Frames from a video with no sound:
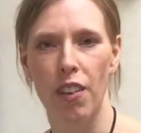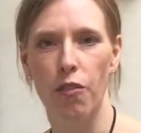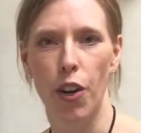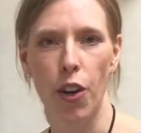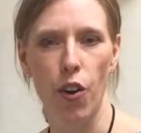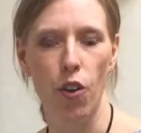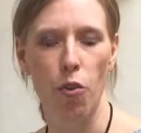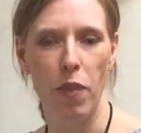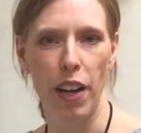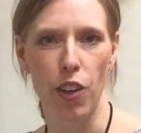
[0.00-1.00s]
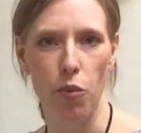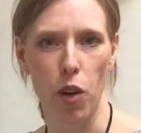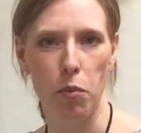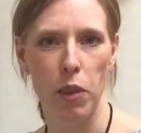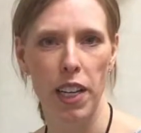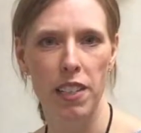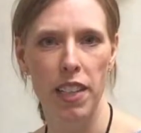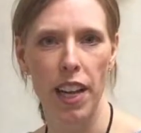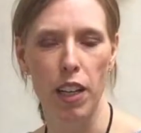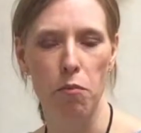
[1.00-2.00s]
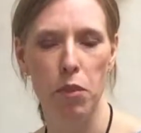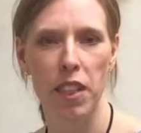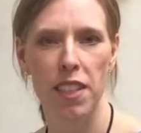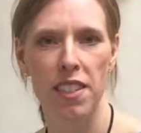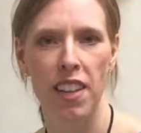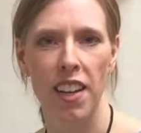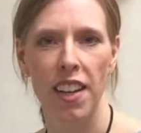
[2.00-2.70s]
for your home and your workplace, and please